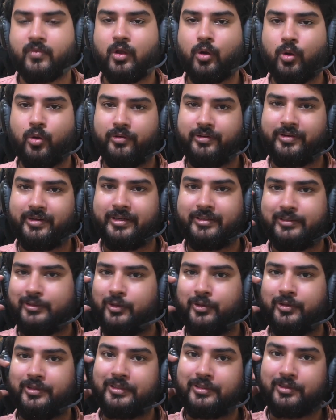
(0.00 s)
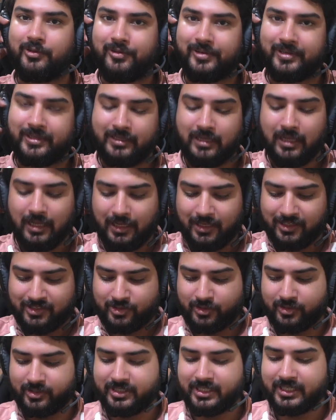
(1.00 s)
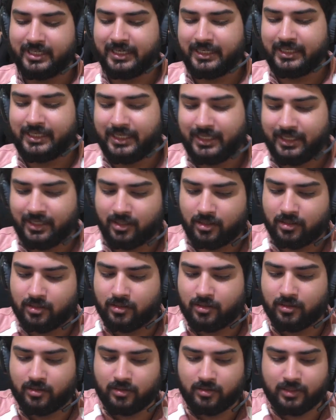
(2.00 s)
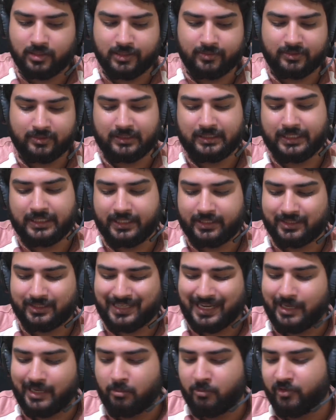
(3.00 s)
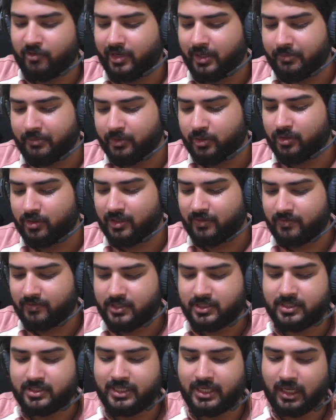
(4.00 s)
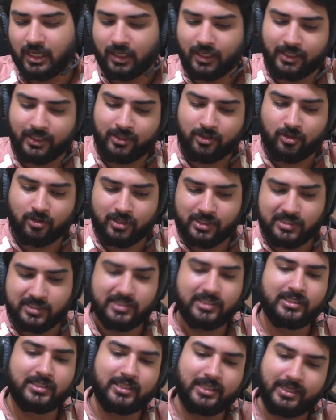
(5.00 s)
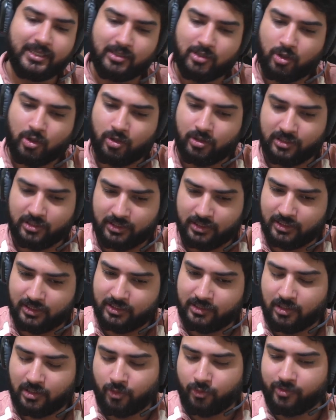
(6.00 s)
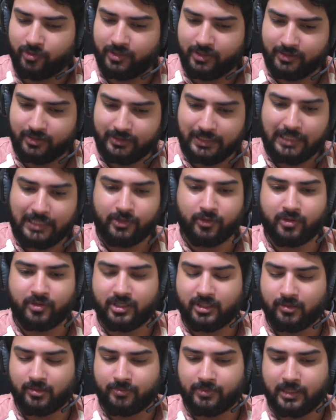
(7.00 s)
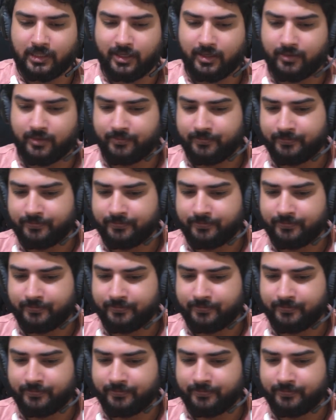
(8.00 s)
All right, got it. So is there any time frame during which they hire, or is it like all around that you can apply?